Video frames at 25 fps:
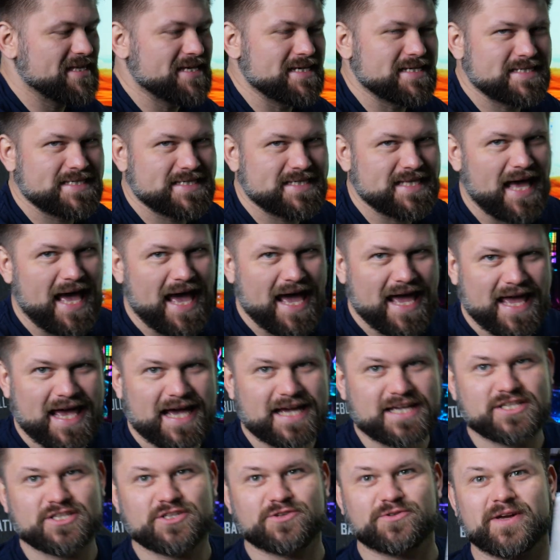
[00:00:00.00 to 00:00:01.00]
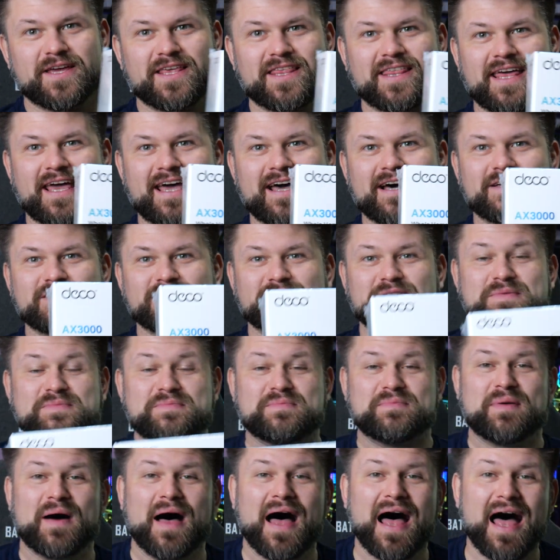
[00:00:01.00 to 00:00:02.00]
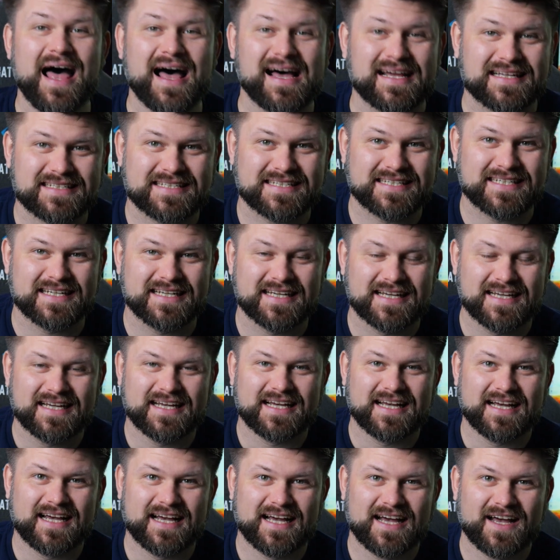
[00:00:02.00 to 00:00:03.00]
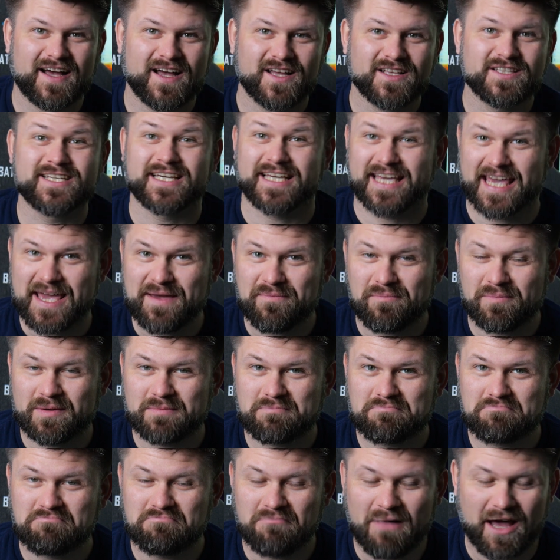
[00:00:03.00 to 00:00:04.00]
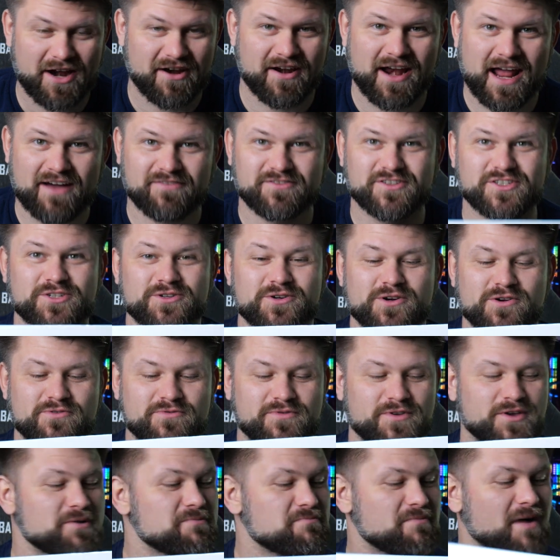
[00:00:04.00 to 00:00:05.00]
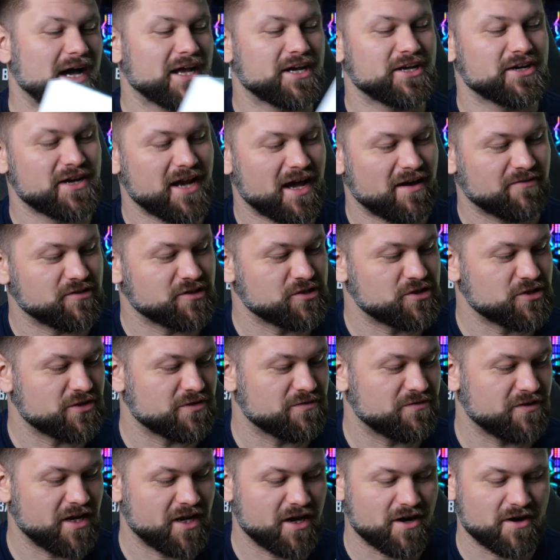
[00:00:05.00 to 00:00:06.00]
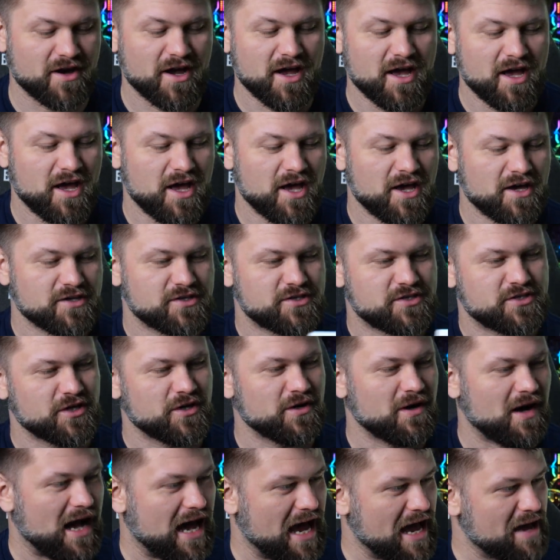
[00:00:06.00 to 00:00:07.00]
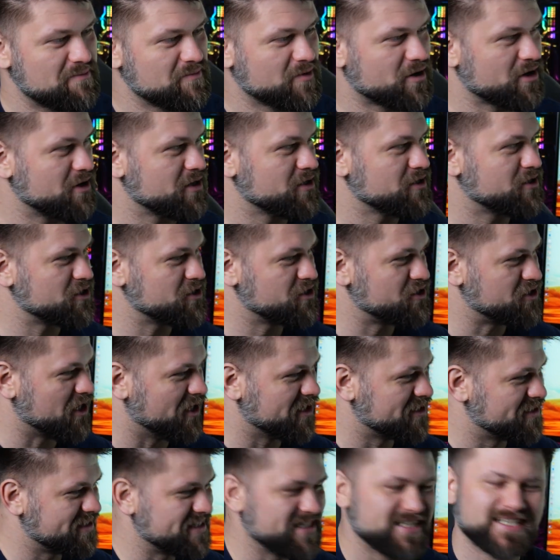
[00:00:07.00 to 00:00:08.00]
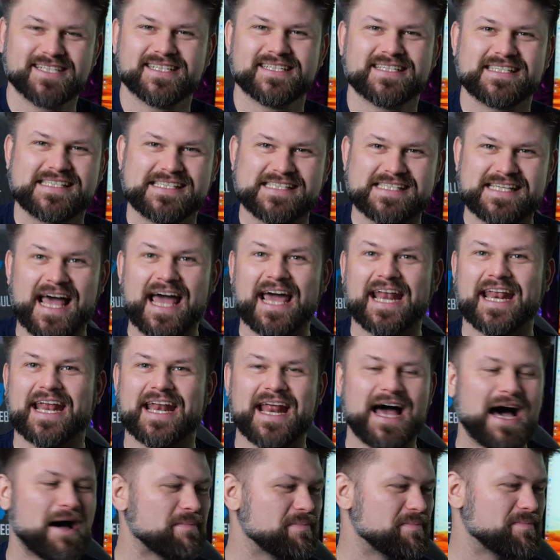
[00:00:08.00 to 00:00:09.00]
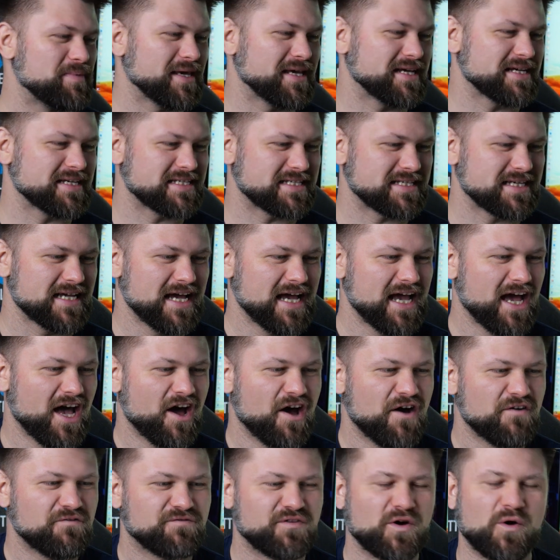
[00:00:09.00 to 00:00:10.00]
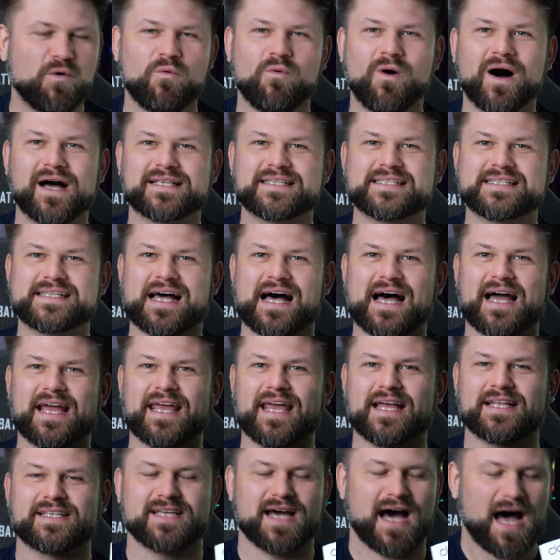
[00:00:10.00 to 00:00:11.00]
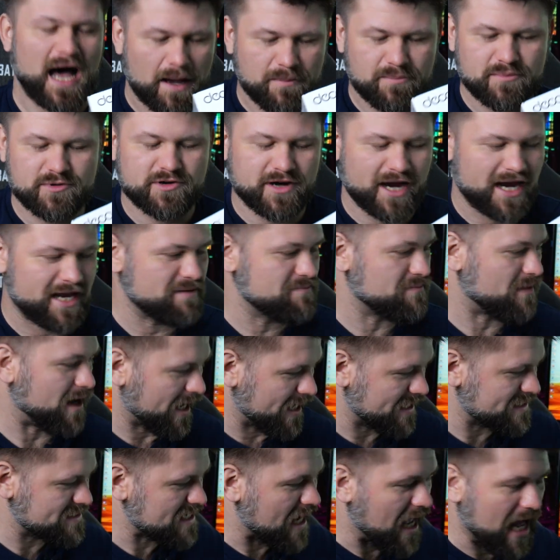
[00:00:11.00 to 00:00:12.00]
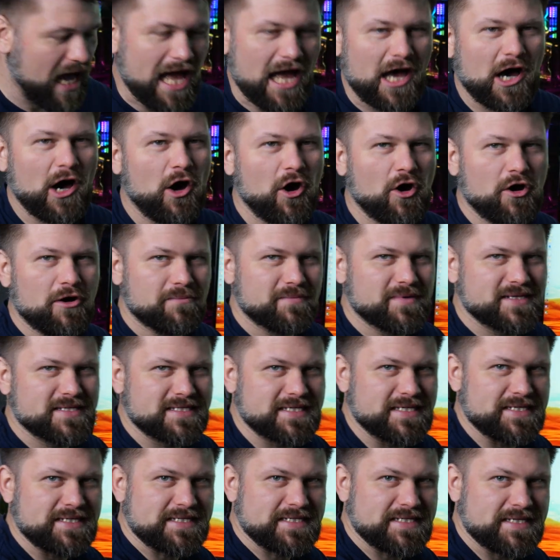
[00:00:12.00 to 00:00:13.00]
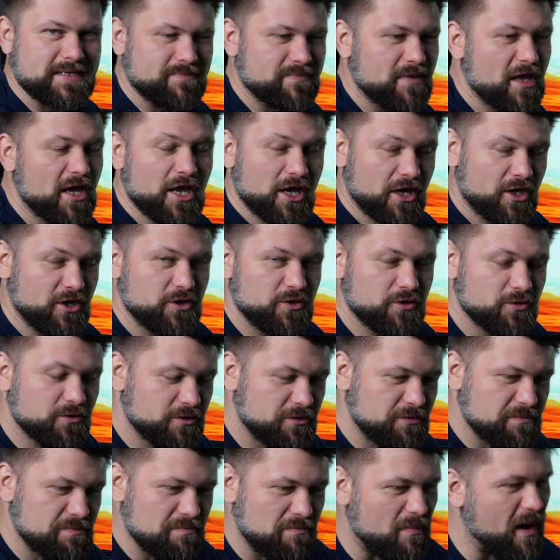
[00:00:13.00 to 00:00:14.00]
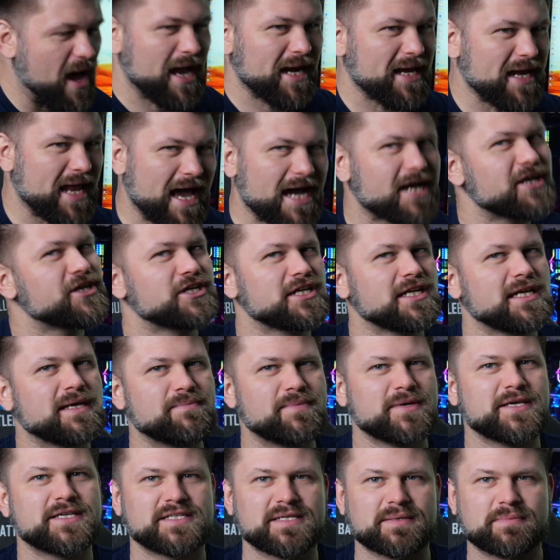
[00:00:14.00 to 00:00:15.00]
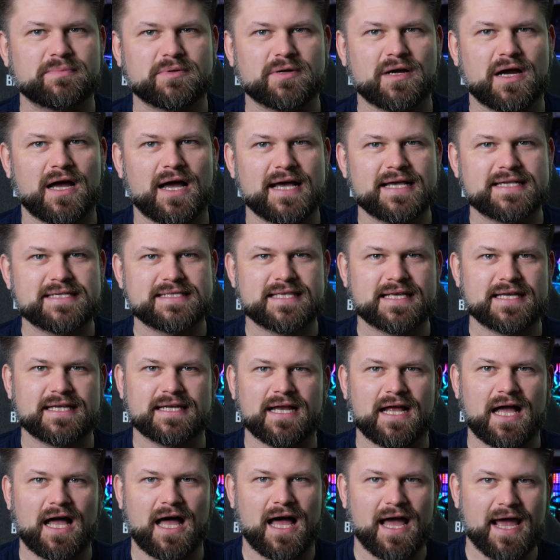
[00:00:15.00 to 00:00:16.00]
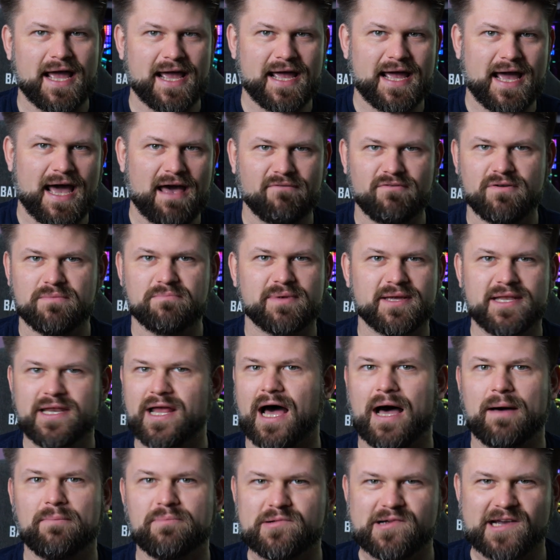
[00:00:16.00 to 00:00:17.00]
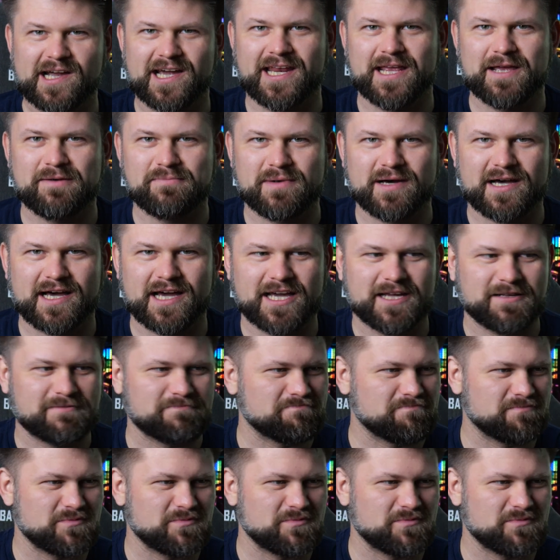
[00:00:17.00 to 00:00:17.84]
this, the AX3000, but to keep, I don't have to do a review, I don't have to do a video, so I'm going to just set it up because for once I get to upgrade my entire home system. You might actually be surprised that I haven't been upgrading my